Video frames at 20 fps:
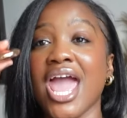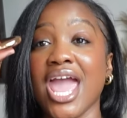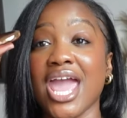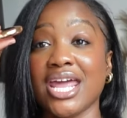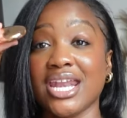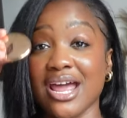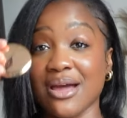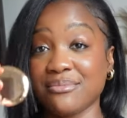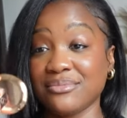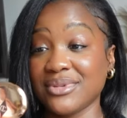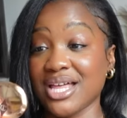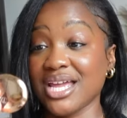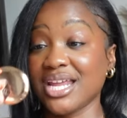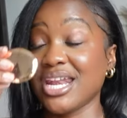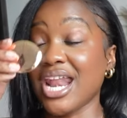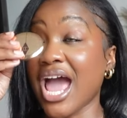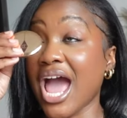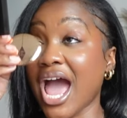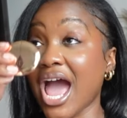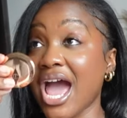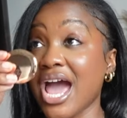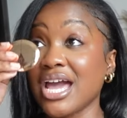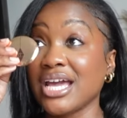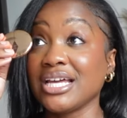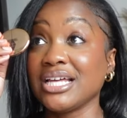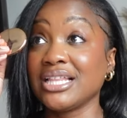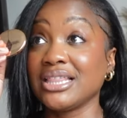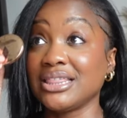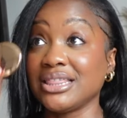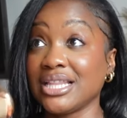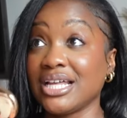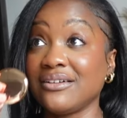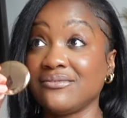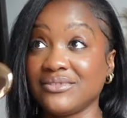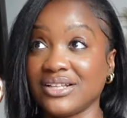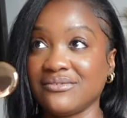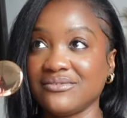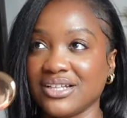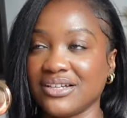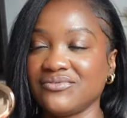and I love
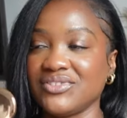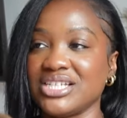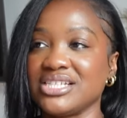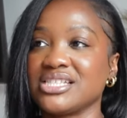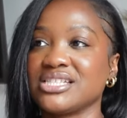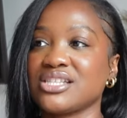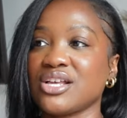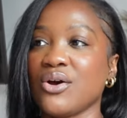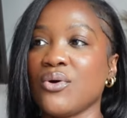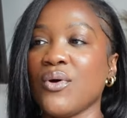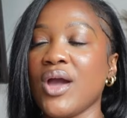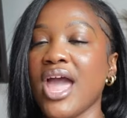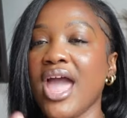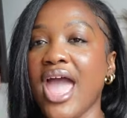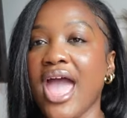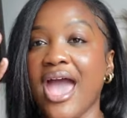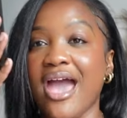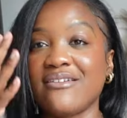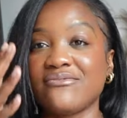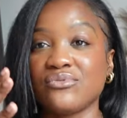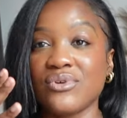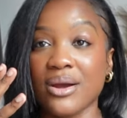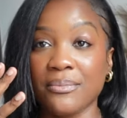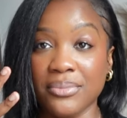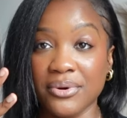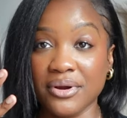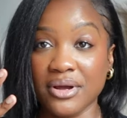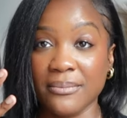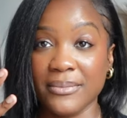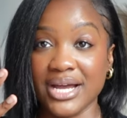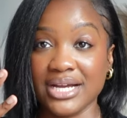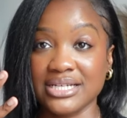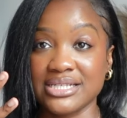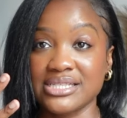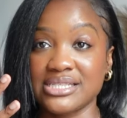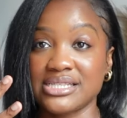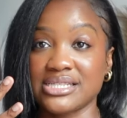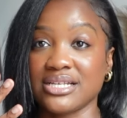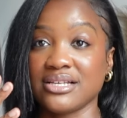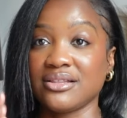this. So after I put on my
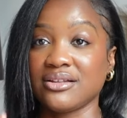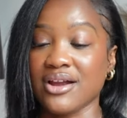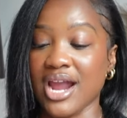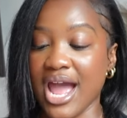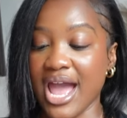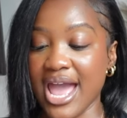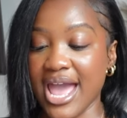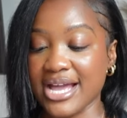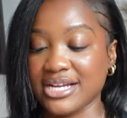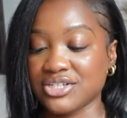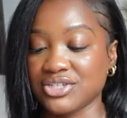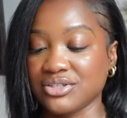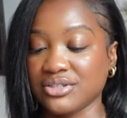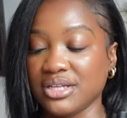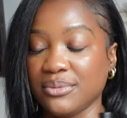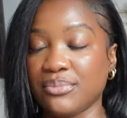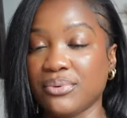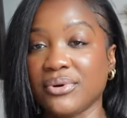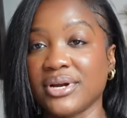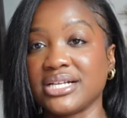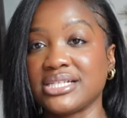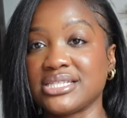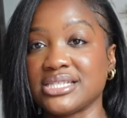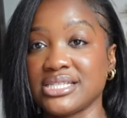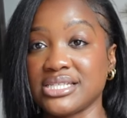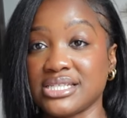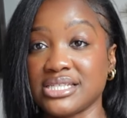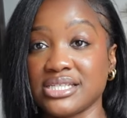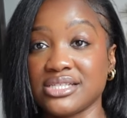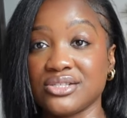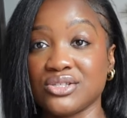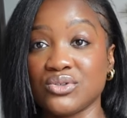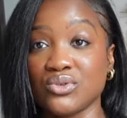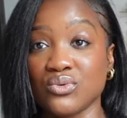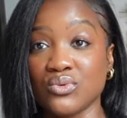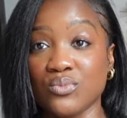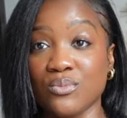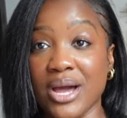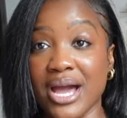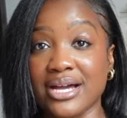concealer, I actually pressed this
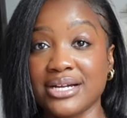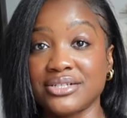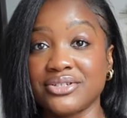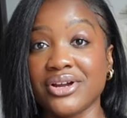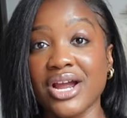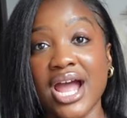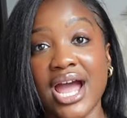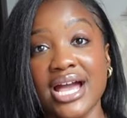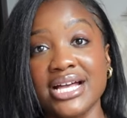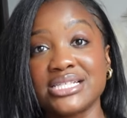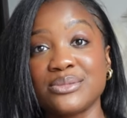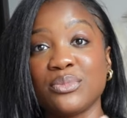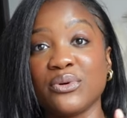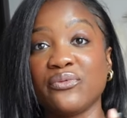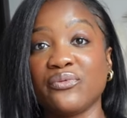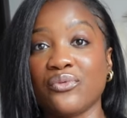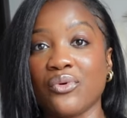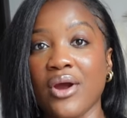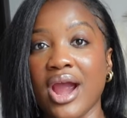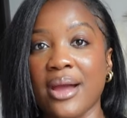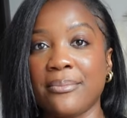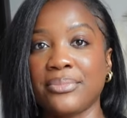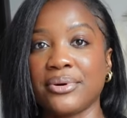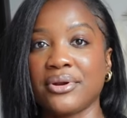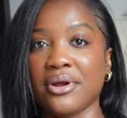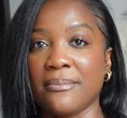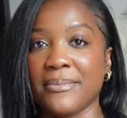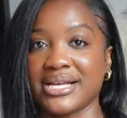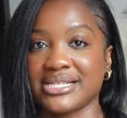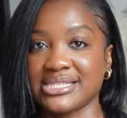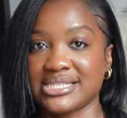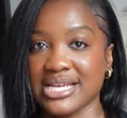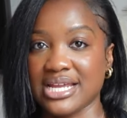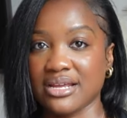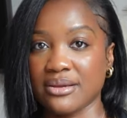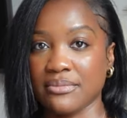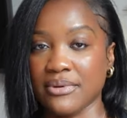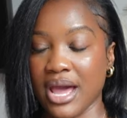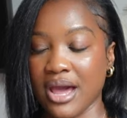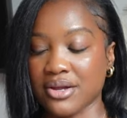into my under eyes before I put on my
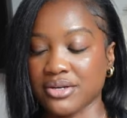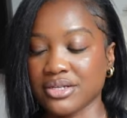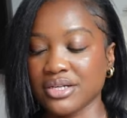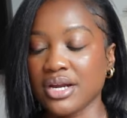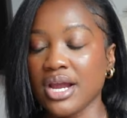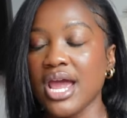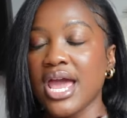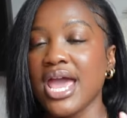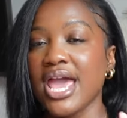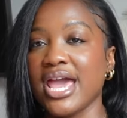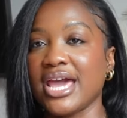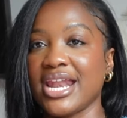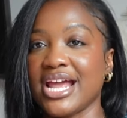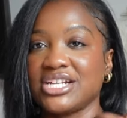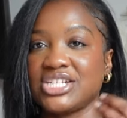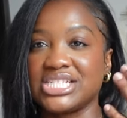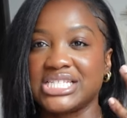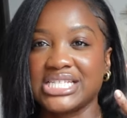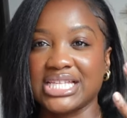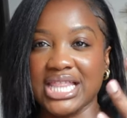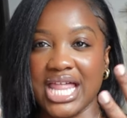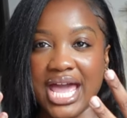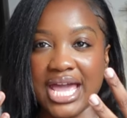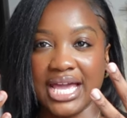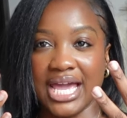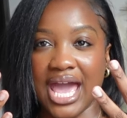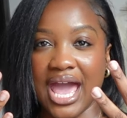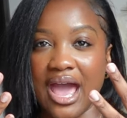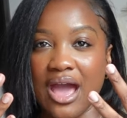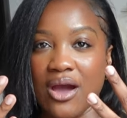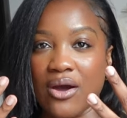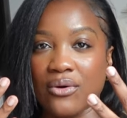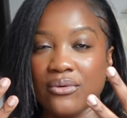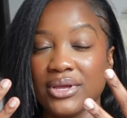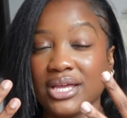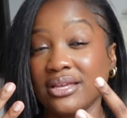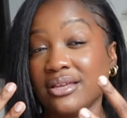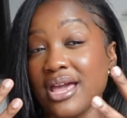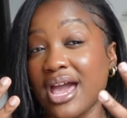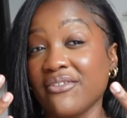setting powder, and I just like how
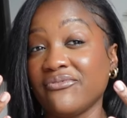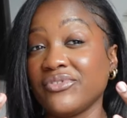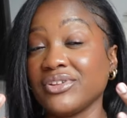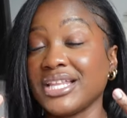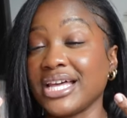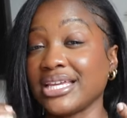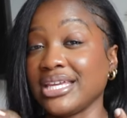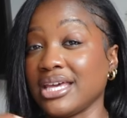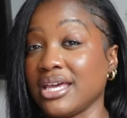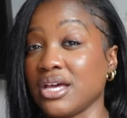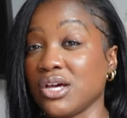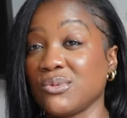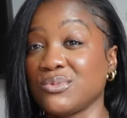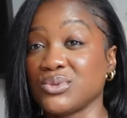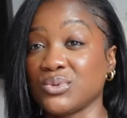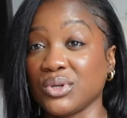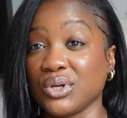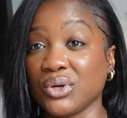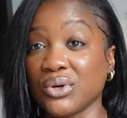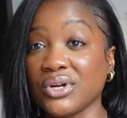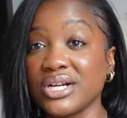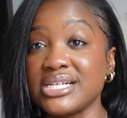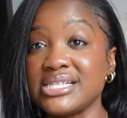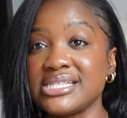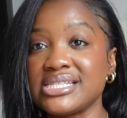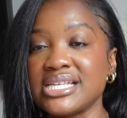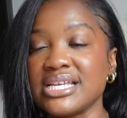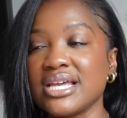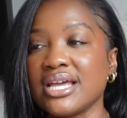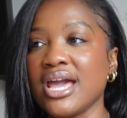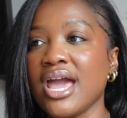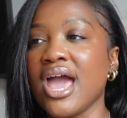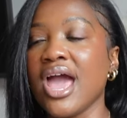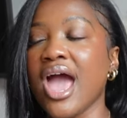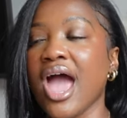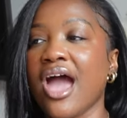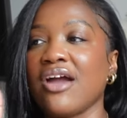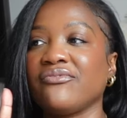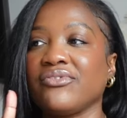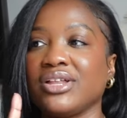it, I feel like it helps with creasing,
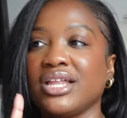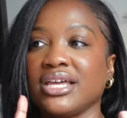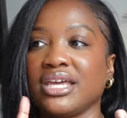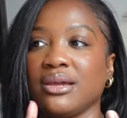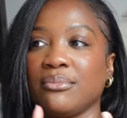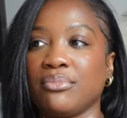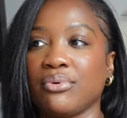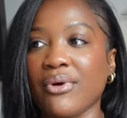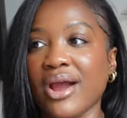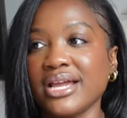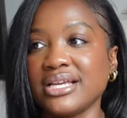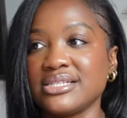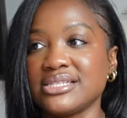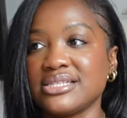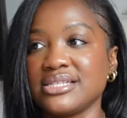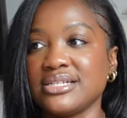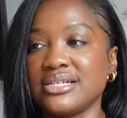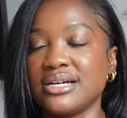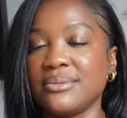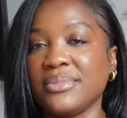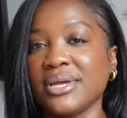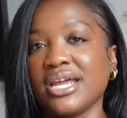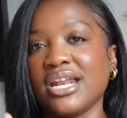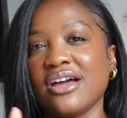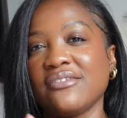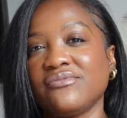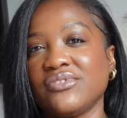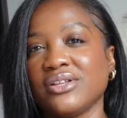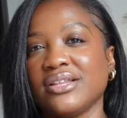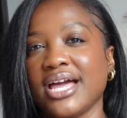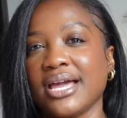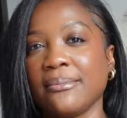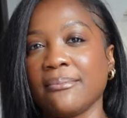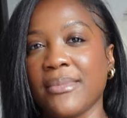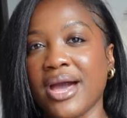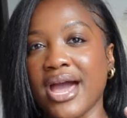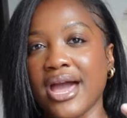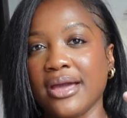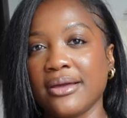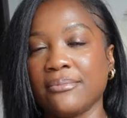I feel like it brightens it up, and I feel like
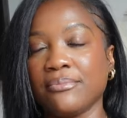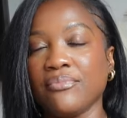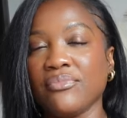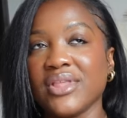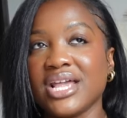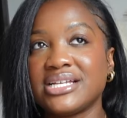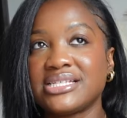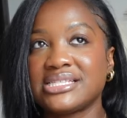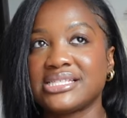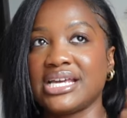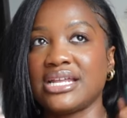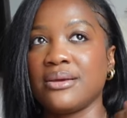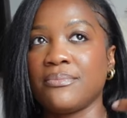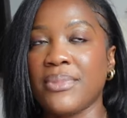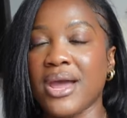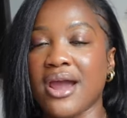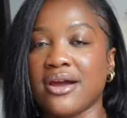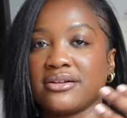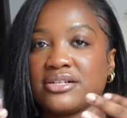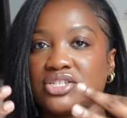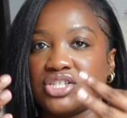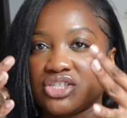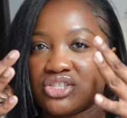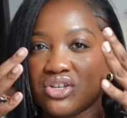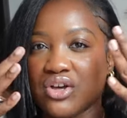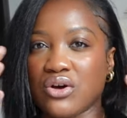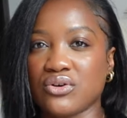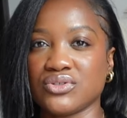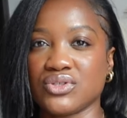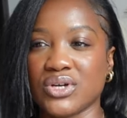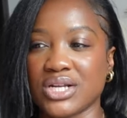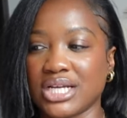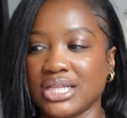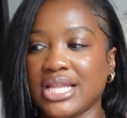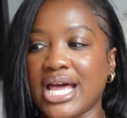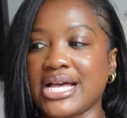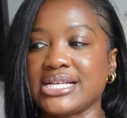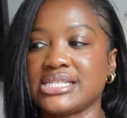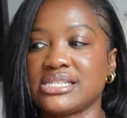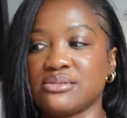my setting powder just goes on a
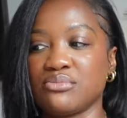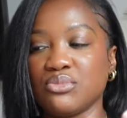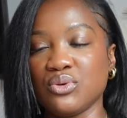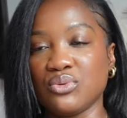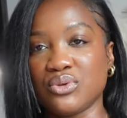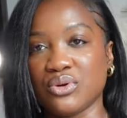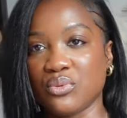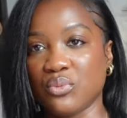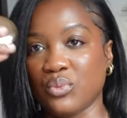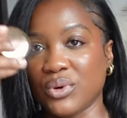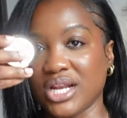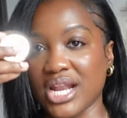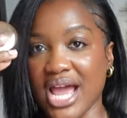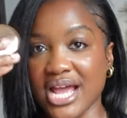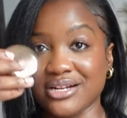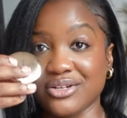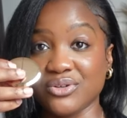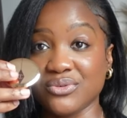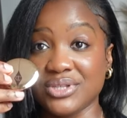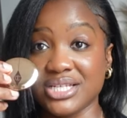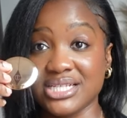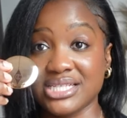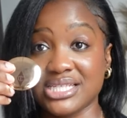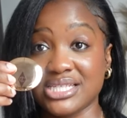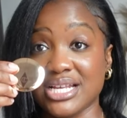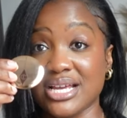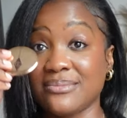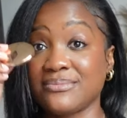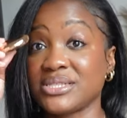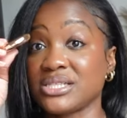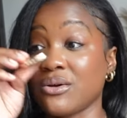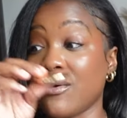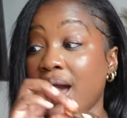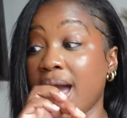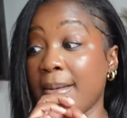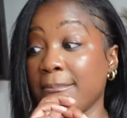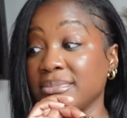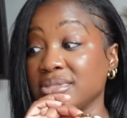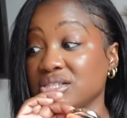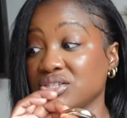lot smoother when I do this step. So
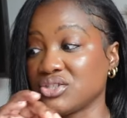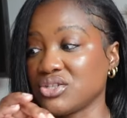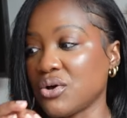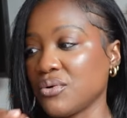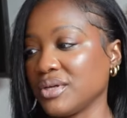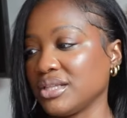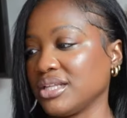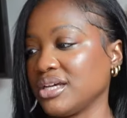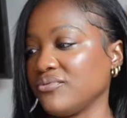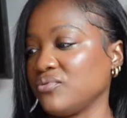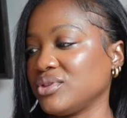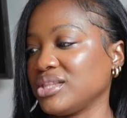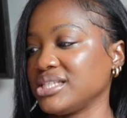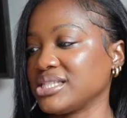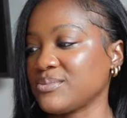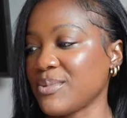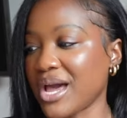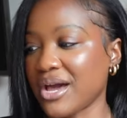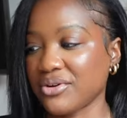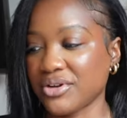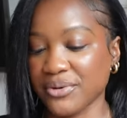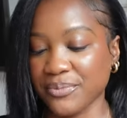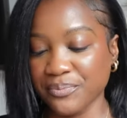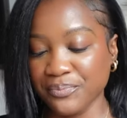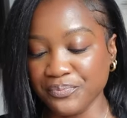I'm so in love with this powder.